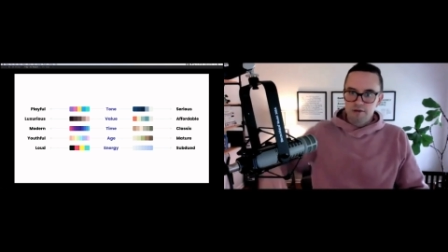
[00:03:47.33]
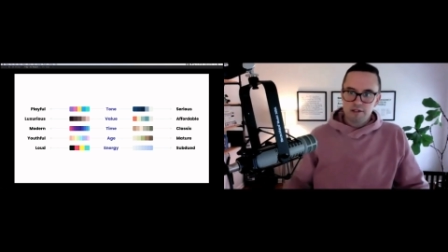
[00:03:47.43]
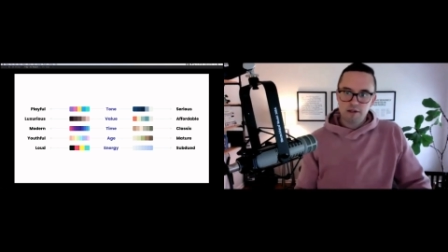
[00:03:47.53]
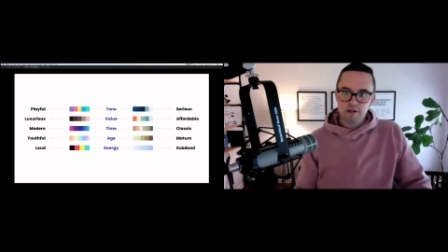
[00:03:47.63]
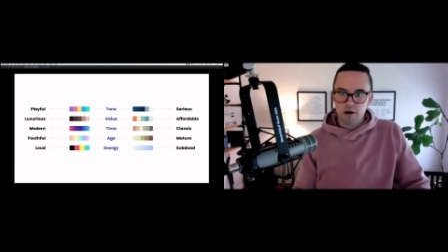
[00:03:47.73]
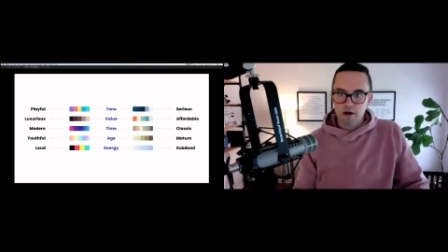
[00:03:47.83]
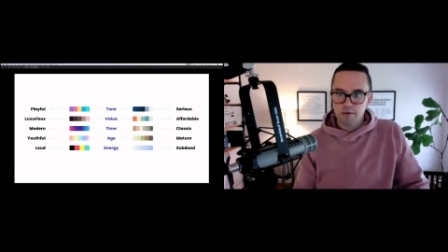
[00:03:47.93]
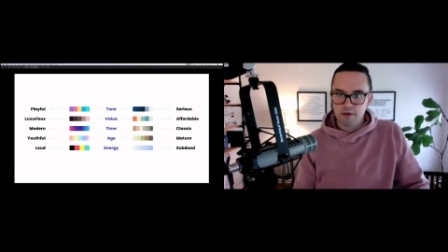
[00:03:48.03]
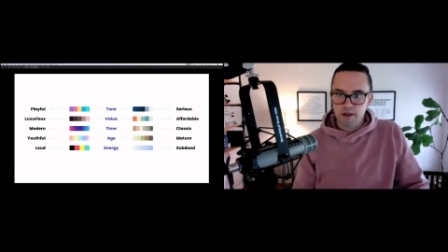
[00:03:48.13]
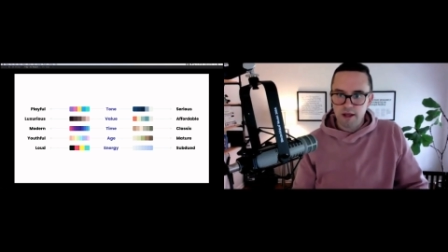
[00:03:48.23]
You'll see
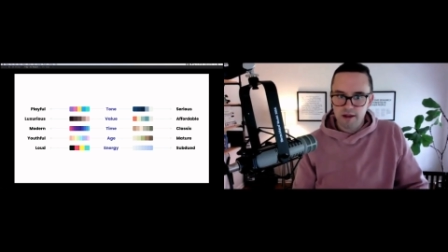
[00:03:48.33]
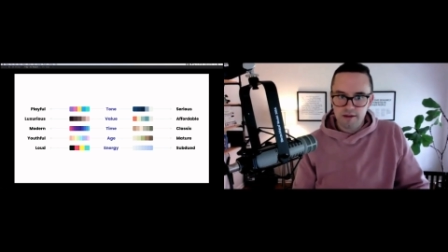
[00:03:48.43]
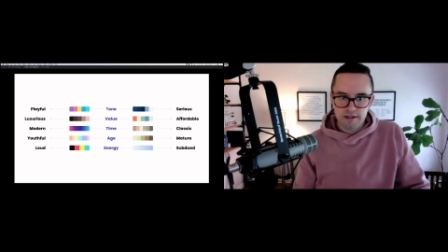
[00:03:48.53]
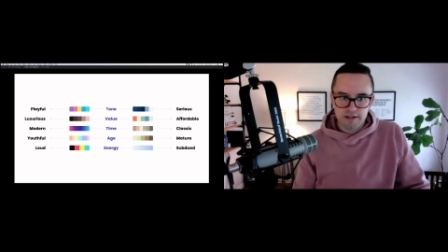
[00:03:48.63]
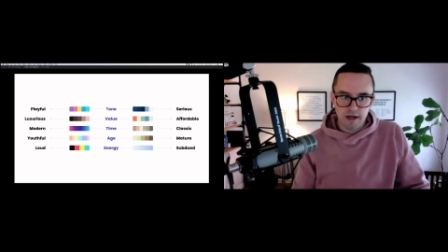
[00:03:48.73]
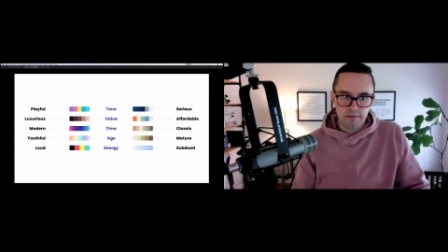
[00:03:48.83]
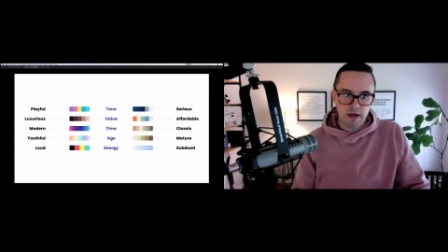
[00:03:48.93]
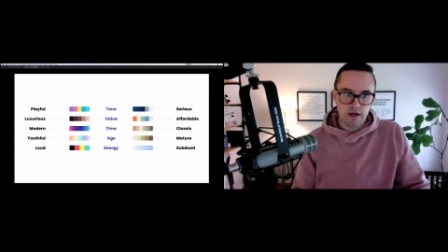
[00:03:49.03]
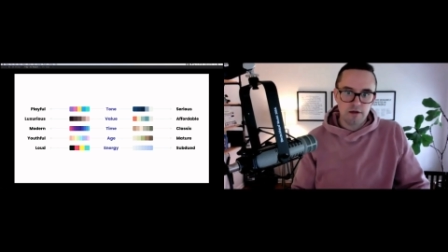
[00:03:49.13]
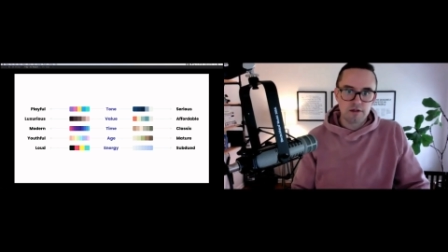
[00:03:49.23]
Target with a lot of these type
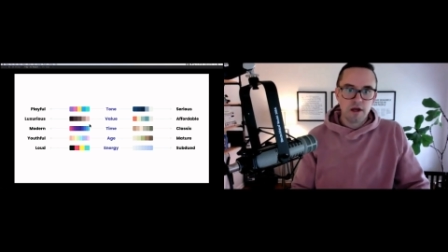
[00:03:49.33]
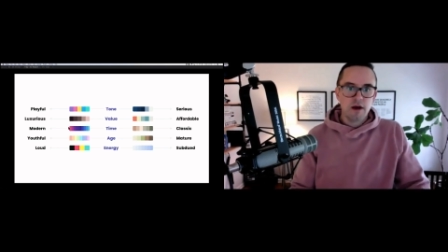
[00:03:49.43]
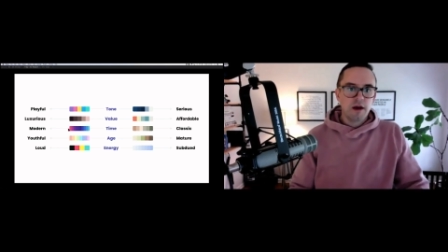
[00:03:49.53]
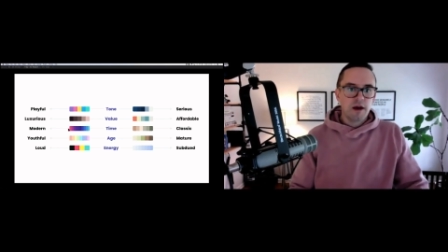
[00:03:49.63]
colors